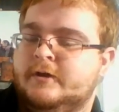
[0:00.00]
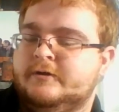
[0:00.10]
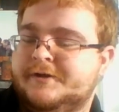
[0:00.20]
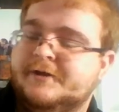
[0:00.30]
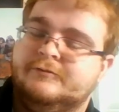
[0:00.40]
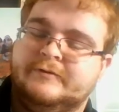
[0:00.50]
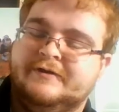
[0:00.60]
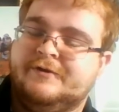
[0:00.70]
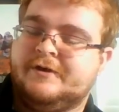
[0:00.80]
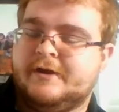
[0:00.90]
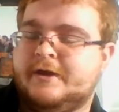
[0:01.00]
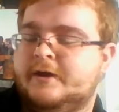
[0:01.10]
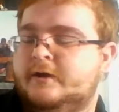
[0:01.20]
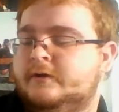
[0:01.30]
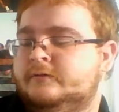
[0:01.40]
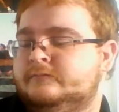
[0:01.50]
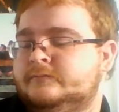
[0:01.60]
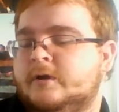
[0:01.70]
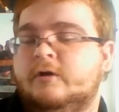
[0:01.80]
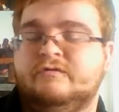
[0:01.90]
deal with it, and
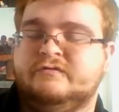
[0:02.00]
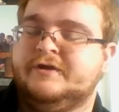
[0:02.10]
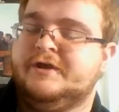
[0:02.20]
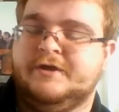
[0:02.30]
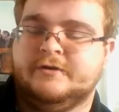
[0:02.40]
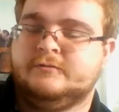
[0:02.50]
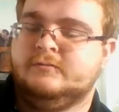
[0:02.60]
hopefully